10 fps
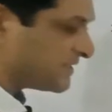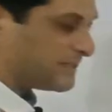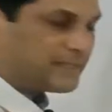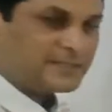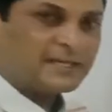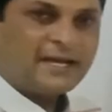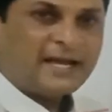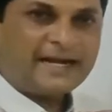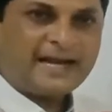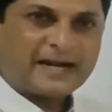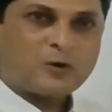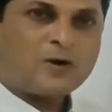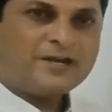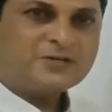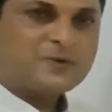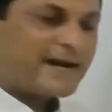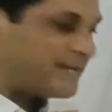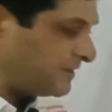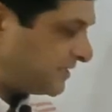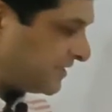is, and according to
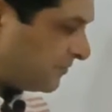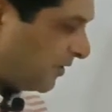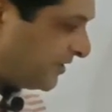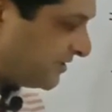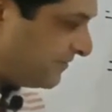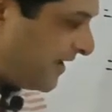identity, what is the